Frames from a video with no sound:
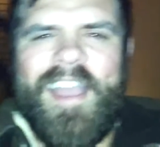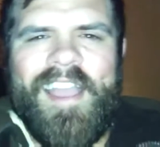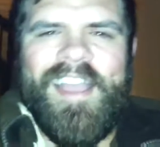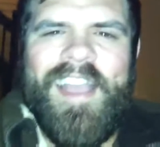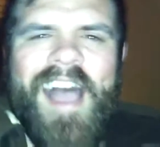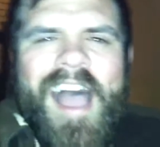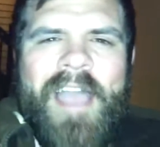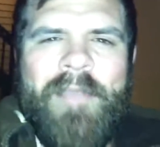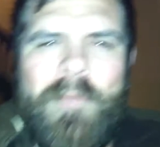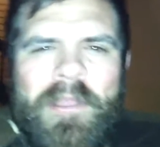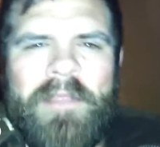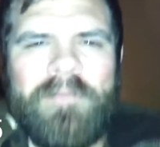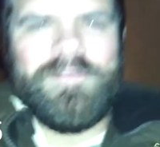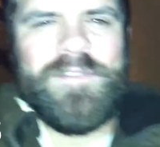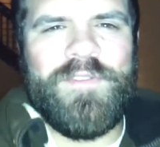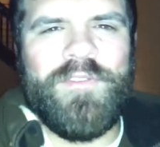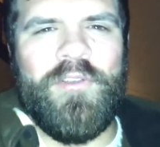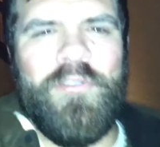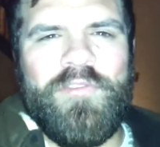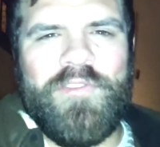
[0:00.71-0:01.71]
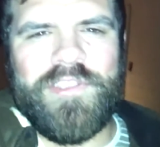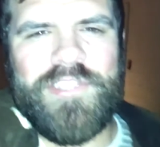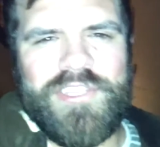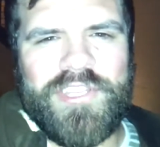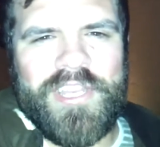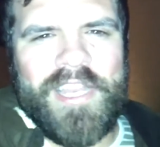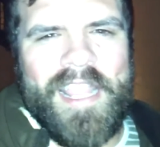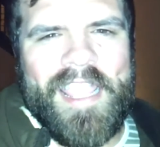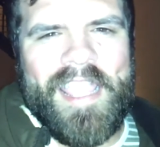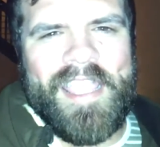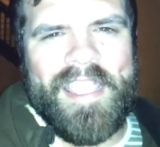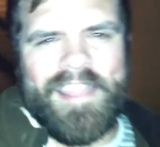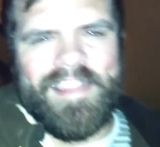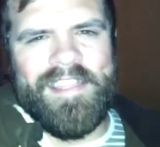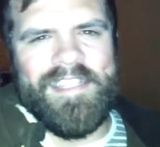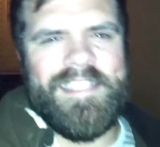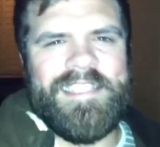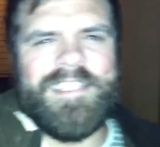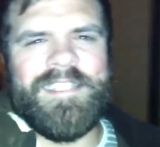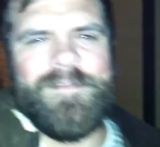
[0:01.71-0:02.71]
Hi, my name is Phil Fisher, and
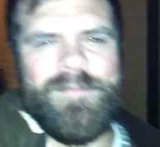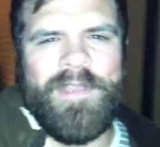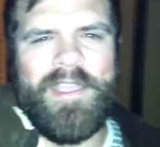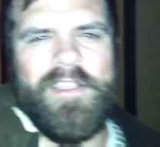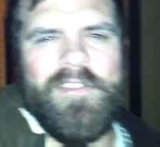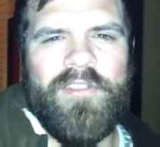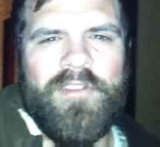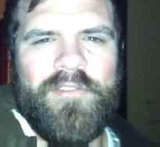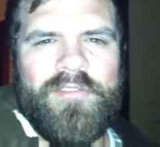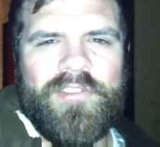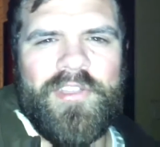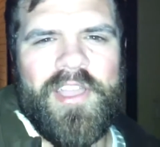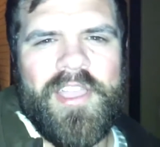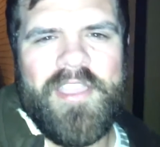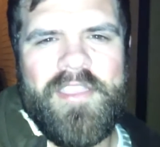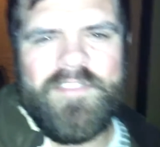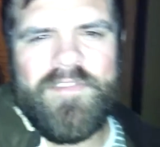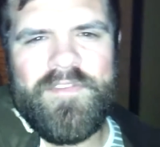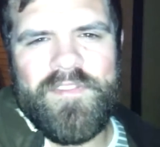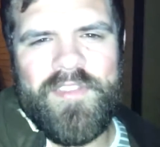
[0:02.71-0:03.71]
this is Make Love Life.